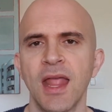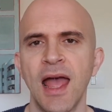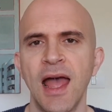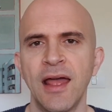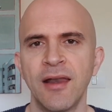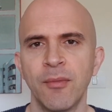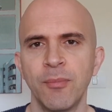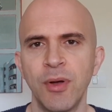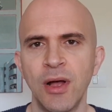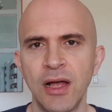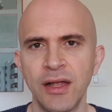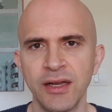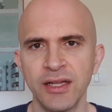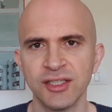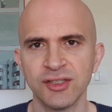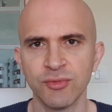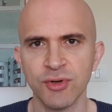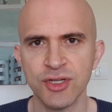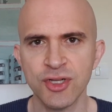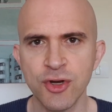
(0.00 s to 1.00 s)
And upon
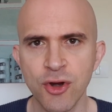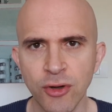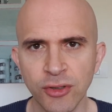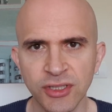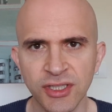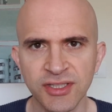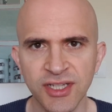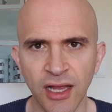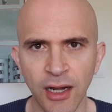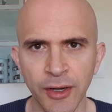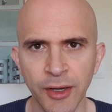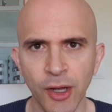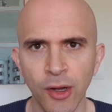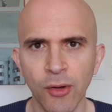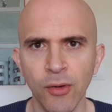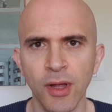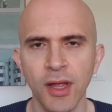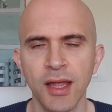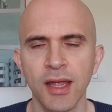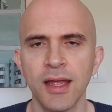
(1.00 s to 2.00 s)
his return to
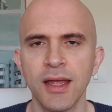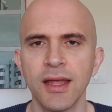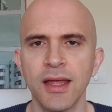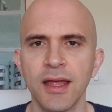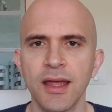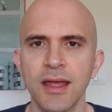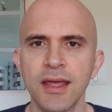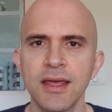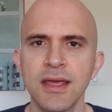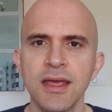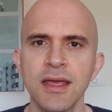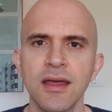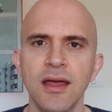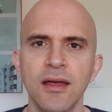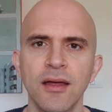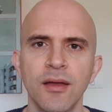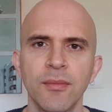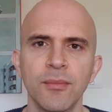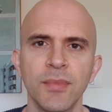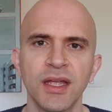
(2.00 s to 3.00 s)
Delano,
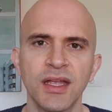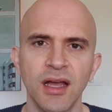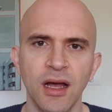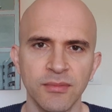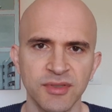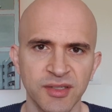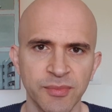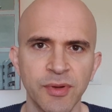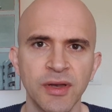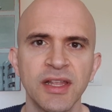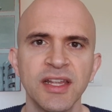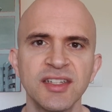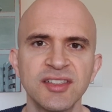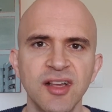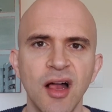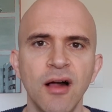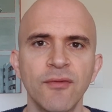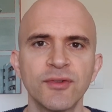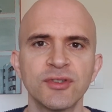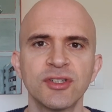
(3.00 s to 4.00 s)
he becomes a police
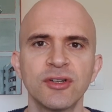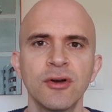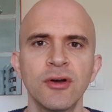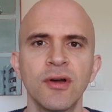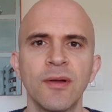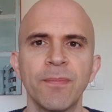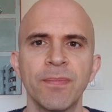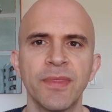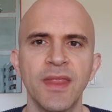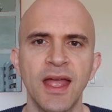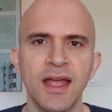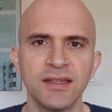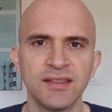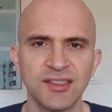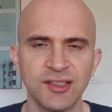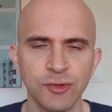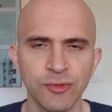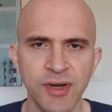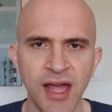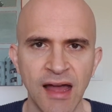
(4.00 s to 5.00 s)
officer, and
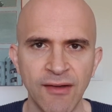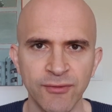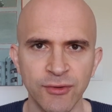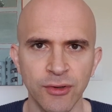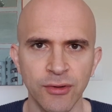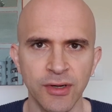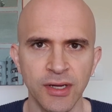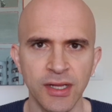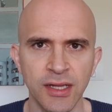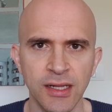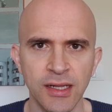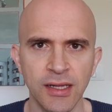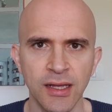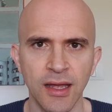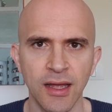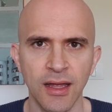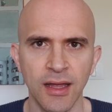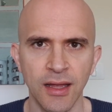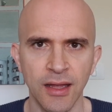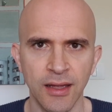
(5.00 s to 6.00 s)
soon after
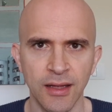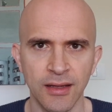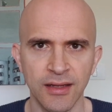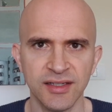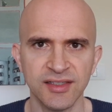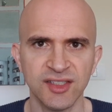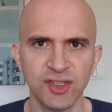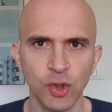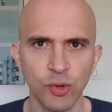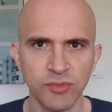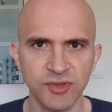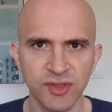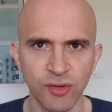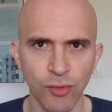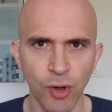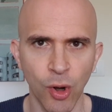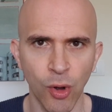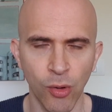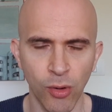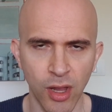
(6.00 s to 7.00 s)
he assumes the
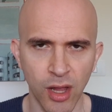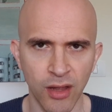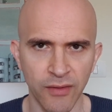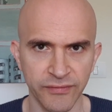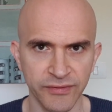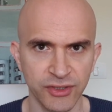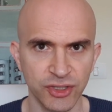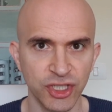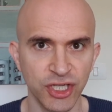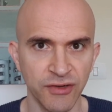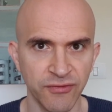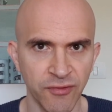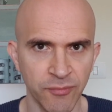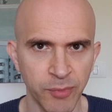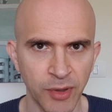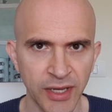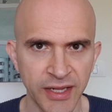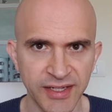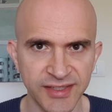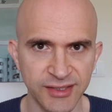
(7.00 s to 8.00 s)
role of chief of
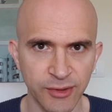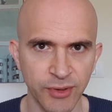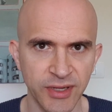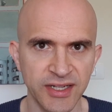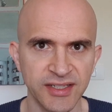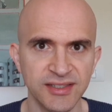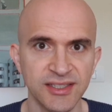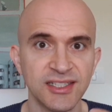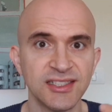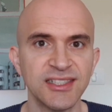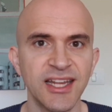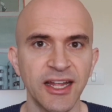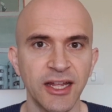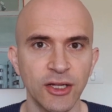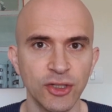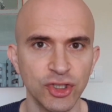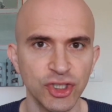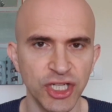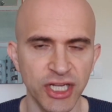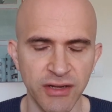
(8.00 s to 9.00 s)
police. So he is the
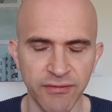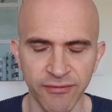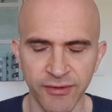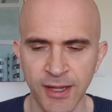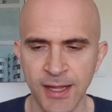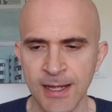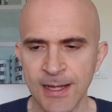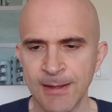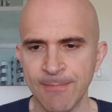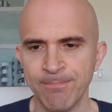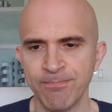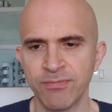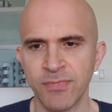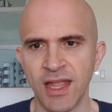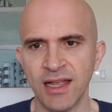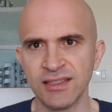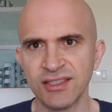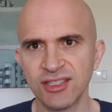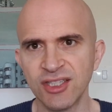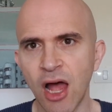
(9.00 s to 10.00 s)
second chief.
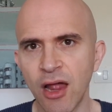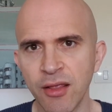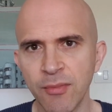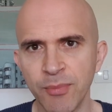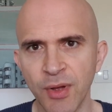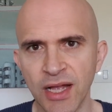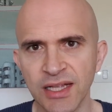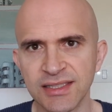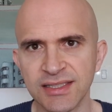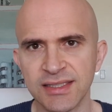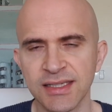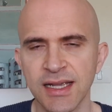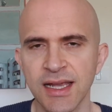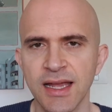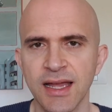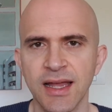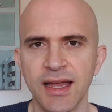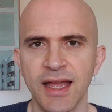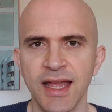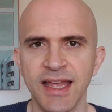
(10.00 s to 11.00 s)
And Sonny Butts
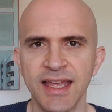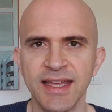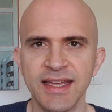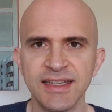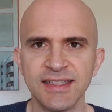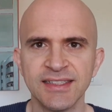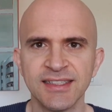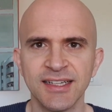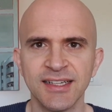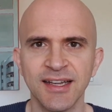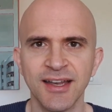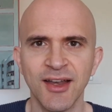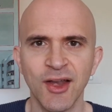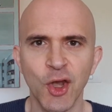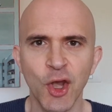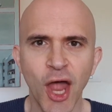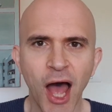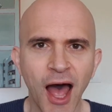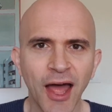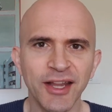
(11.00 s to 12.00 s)
is
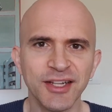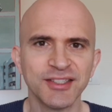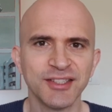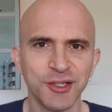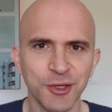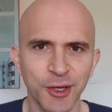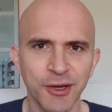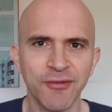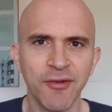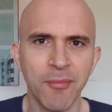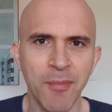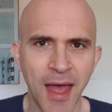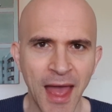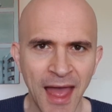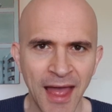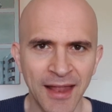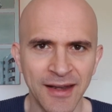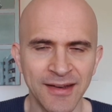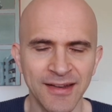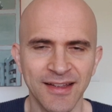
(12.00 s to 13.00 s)
not as good of a
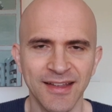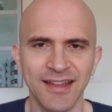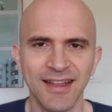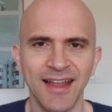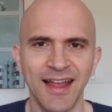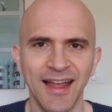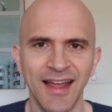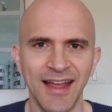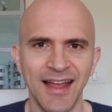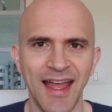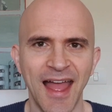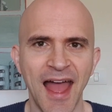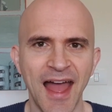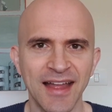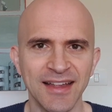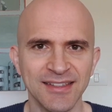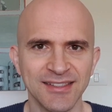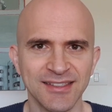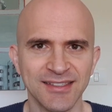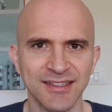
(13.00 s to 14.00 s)
man
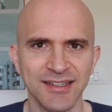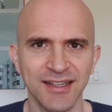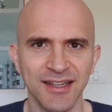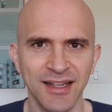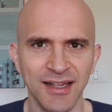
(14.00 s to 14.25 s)
as